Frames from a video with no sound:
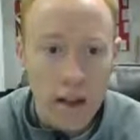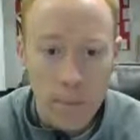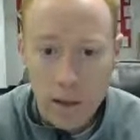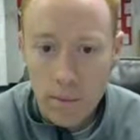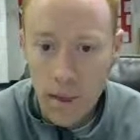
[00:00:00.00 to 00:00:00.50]

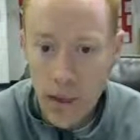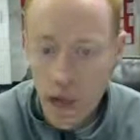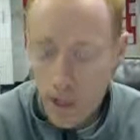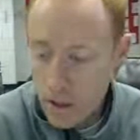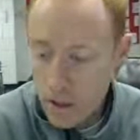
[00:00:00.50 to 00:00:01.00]
and put them into
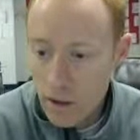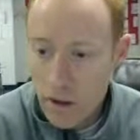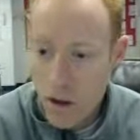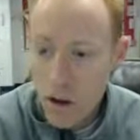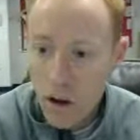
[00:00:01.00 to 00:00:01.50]
action
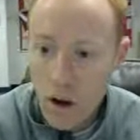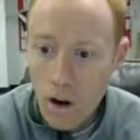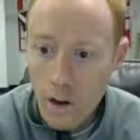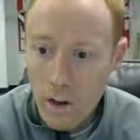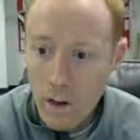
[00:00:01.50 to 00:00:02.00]

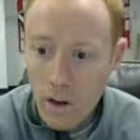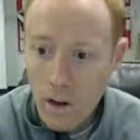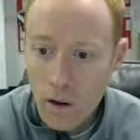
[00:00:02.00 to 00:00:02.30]
are the